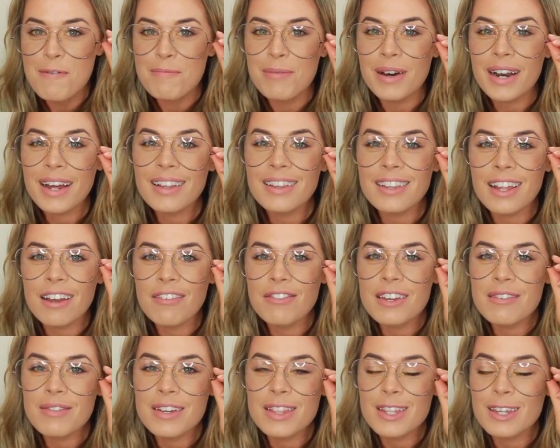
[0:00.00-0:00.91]
but I
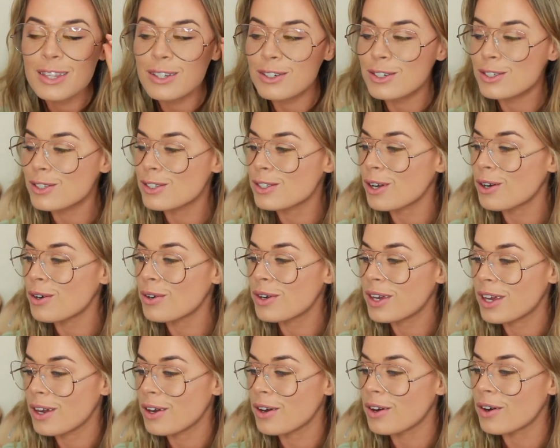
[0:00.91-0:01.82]
love them. I think they're so
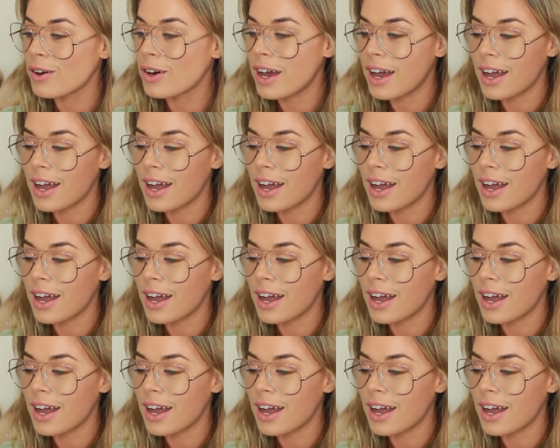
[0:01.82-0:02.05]
cute.